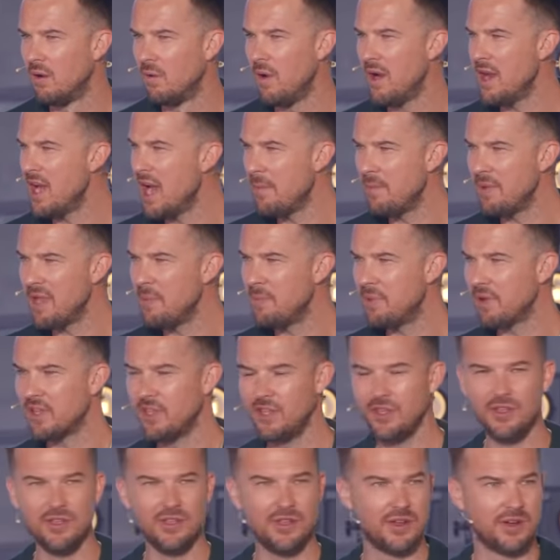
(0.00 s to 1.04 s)
Why not be
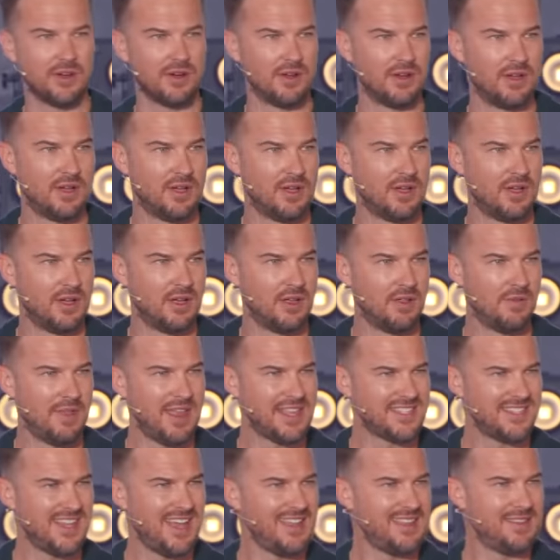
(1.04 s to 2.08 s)
peculiar?
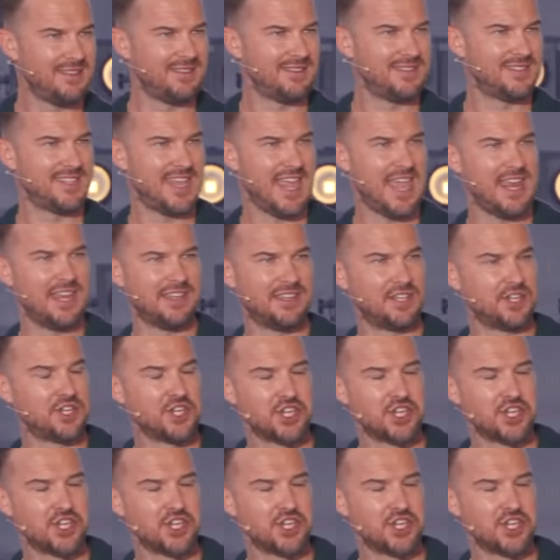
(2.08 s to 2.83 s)
That's not saying it to